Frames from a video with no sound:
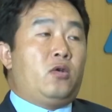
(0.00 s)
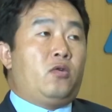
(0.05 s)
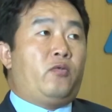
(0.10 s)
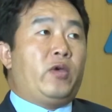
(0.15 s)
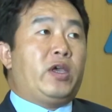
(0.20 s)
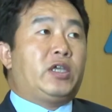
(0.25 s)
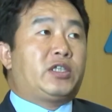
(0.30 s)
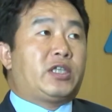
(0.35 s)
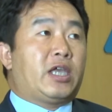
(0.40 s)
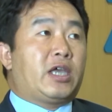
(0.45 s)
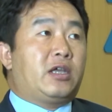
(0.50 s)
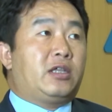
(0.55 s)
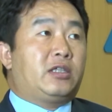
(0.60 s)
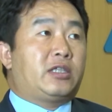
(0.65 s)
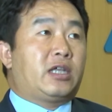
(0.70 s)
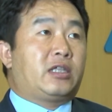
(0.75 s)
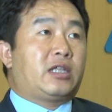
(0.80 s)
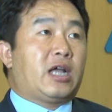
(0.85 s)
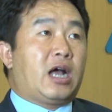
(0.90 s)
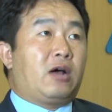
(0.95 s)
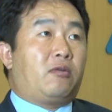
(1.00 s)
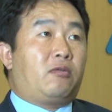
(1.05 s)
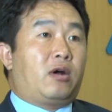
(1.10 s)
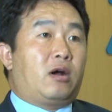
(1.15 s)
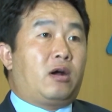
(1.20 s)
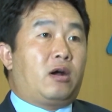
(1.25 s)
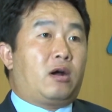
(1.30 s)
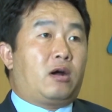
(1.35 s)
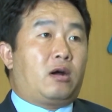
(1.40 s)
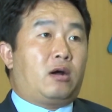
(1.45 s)
We think that
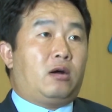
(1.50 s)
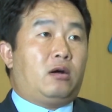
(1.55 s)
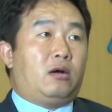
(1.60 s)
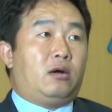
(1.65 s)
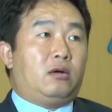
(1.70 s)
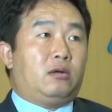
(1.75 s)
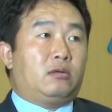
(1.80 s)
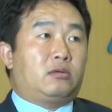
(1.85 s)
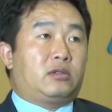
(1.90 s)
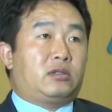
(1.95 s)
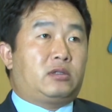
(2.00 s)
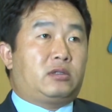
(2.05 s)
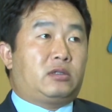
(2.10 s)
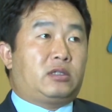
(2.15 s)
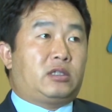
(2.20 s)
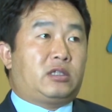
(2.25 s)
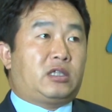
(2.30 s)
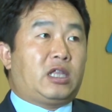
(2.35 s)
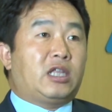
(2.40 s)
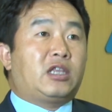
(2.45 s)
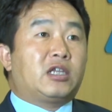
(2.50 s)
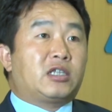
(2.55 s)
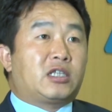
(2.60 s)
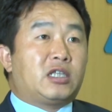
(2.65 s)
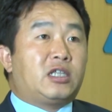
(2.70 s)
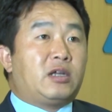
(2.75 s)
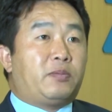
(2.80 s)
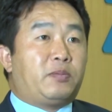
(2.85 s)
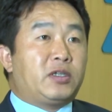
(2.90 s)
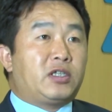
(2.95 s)
our data
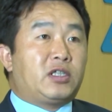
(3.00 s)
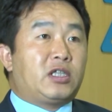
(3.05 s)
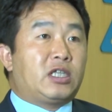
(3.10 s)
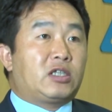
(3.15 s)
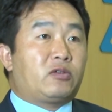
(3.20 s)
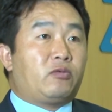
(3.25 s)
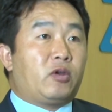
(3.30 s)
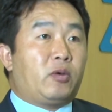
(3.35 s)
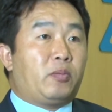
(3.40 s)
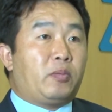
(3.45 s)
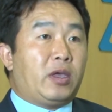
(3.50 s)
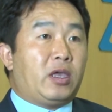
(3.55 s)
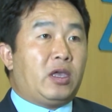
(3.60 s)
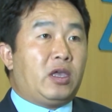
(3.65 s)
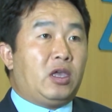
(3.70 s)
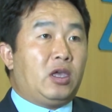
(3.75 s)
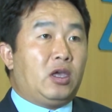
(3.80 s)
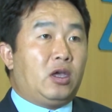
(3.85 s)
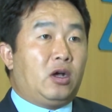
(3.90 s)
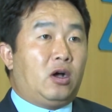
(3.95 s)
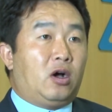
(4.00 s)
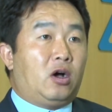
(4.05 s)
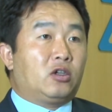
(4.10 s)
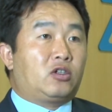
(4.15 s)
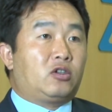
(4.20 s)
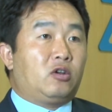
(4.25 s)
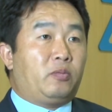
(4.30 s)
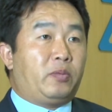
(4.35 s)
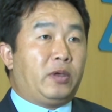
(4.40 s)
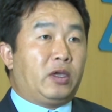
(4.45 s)
center business will be
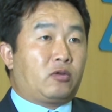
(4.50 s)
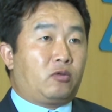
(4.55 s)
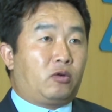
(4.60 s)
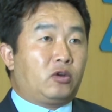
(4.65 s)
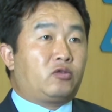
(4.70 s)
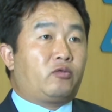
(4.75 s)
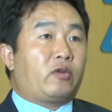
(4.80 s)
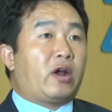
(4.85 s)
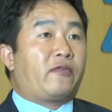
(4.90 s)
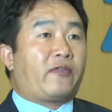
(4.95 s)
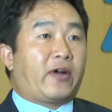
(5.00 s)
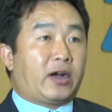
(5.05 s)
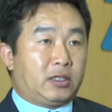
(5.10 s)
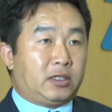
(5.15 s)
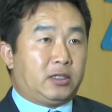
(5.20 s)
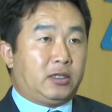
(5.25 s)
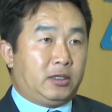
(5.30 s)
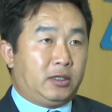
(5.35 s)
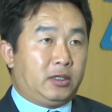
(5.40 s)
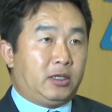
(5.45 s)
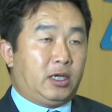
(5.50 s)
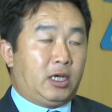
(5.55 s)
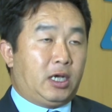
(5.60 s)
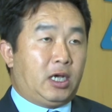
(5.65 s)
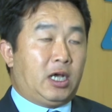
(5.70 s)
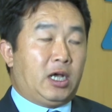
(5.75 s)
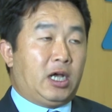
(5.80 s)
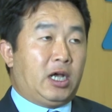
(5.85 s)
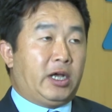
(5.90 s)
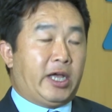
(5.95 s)
also be growth very fast,
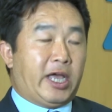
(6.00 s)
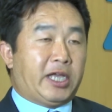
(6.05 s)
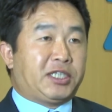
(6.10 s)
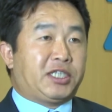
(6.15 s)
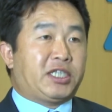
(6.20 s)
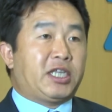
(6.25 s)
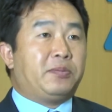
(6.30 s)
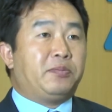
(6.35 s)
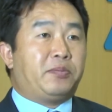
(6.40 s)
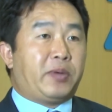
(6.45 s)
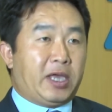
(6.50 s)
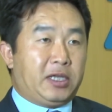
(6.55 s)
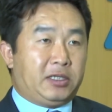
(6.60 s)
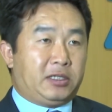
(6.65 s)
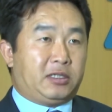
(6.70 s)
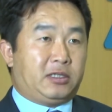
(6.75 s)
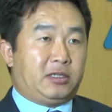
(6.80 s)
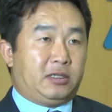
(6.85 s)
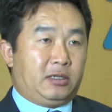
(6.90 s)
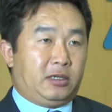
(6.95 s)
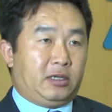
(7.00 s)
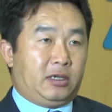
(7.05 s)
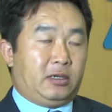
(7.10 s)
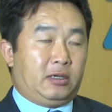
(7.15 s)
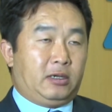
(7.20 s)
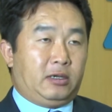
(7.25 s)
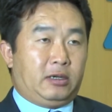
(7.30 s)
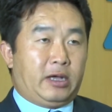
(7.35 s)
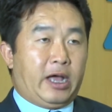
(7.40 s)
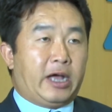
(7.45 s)
SDN-based
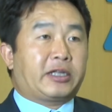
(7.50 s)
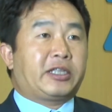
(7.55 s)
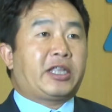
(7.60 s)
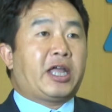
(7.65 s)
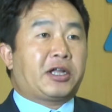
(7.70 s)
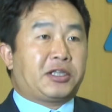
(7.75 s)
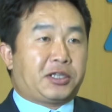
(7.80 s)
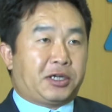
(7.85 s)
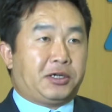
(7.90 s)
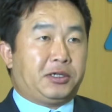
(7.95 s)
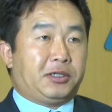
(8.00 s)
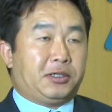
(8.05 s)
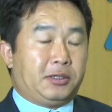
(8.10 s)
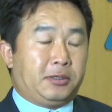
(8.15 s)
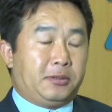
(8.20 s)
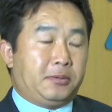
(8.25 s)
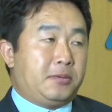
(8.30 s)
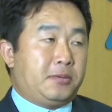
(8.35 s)
architectures.